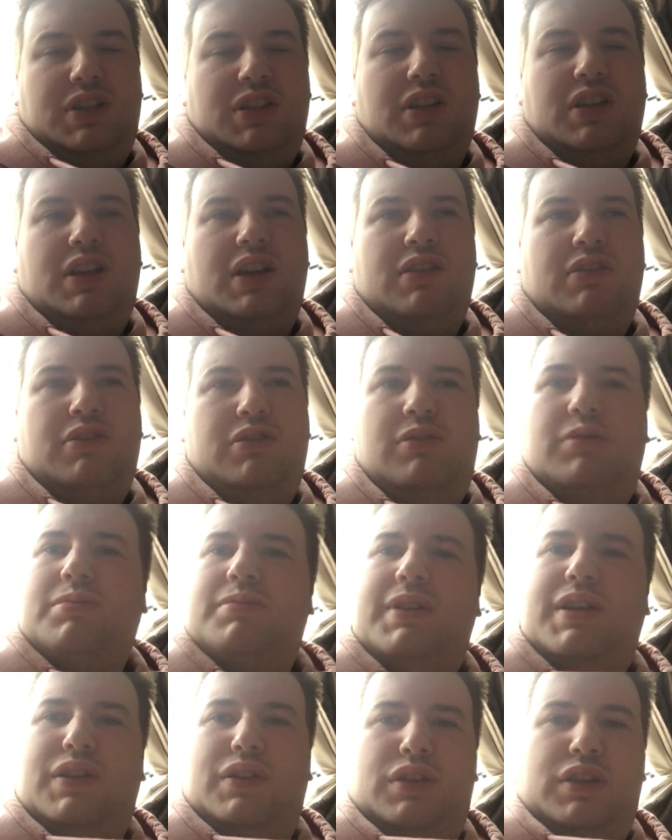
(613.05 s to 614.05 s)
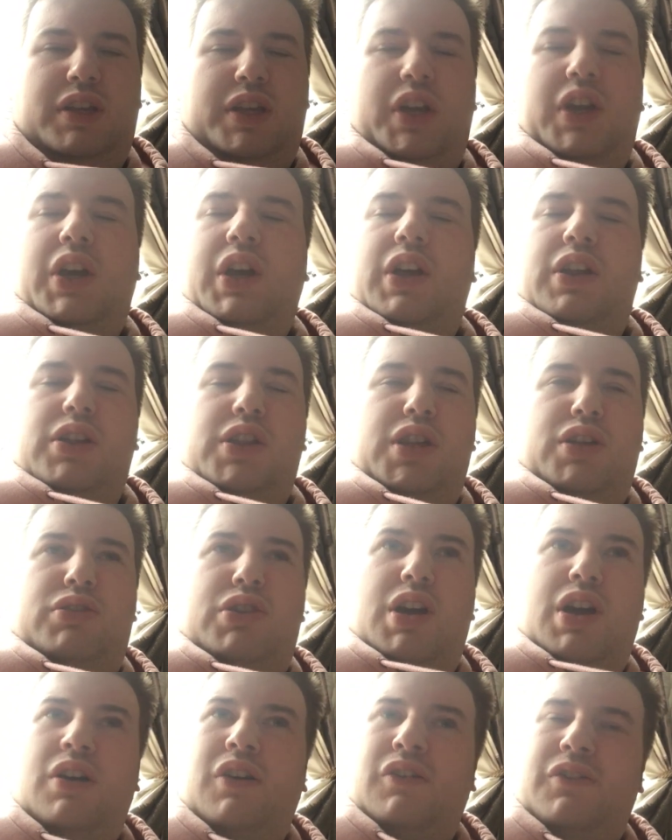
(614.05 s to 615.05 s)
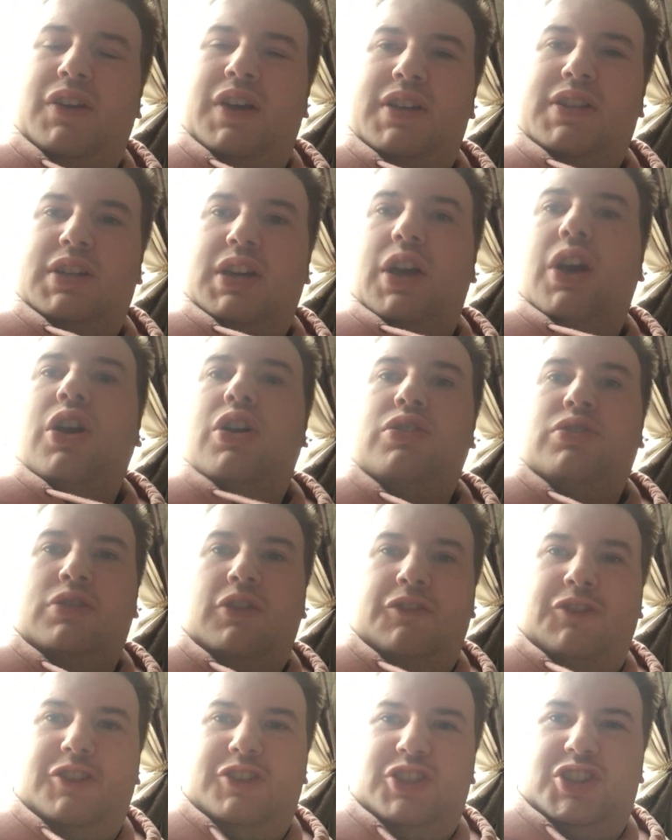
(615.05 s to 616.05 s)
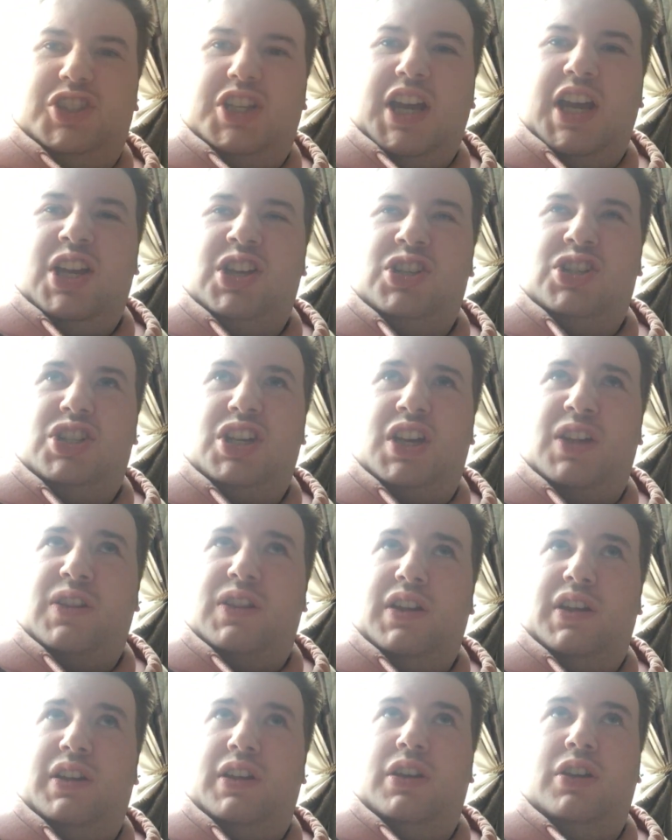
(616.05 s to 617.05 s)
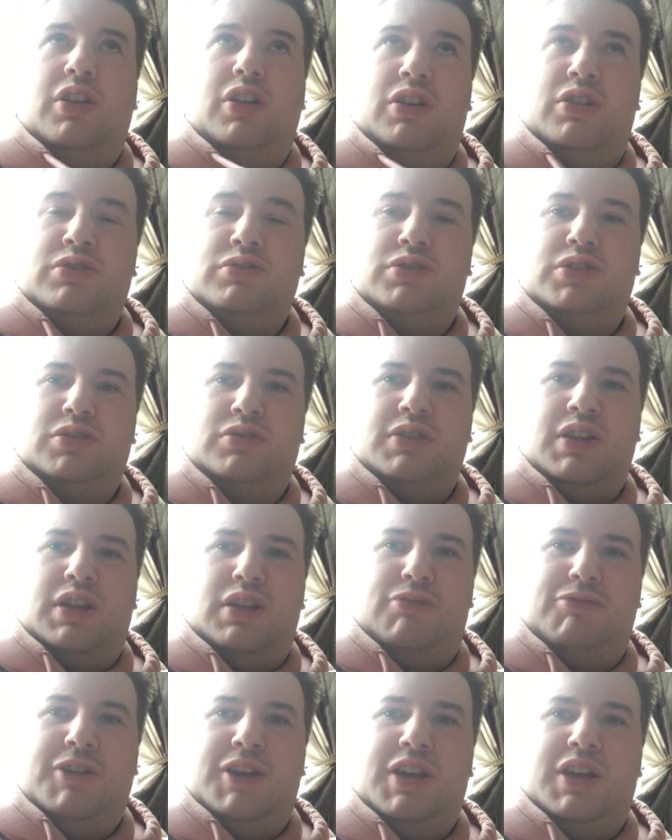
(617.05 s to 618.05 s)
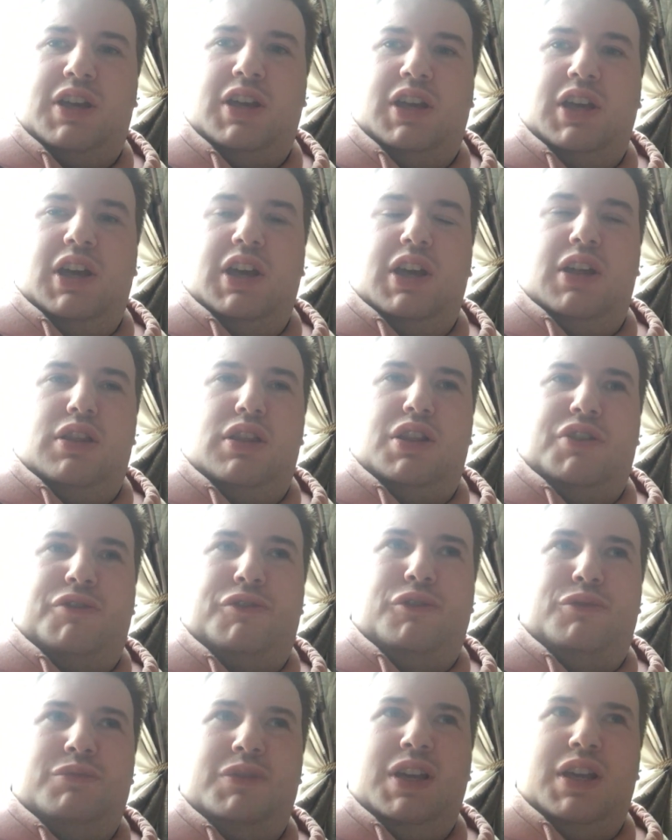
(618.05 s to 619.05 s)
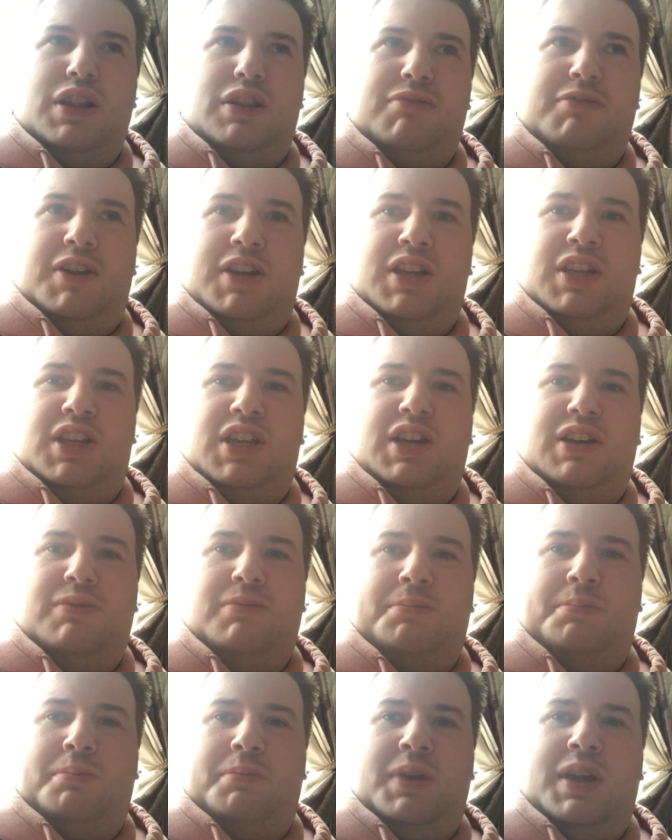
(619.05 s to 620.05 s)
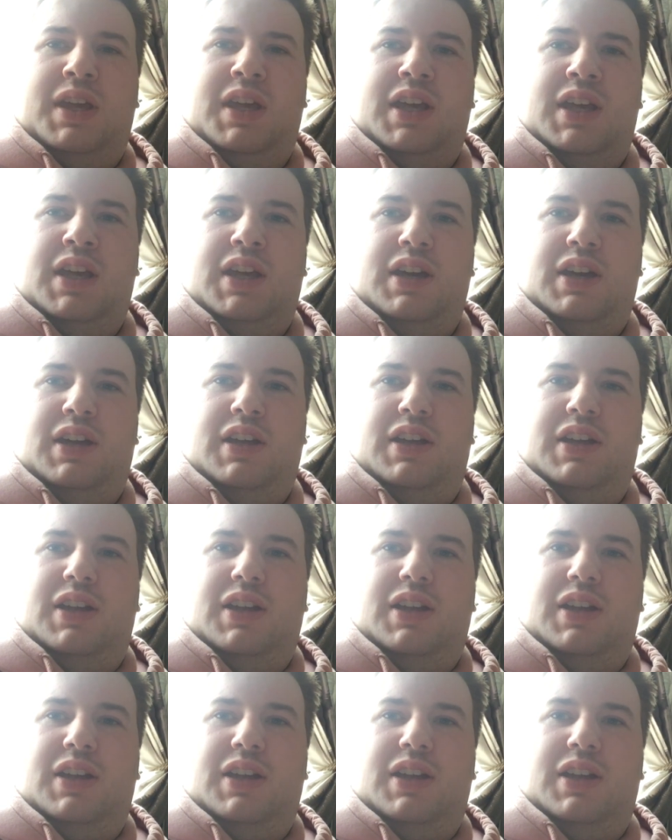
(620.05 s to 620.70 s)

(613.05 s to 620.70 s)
You get COVID. So COVID, nothing changes until next week. So from next week, you can meet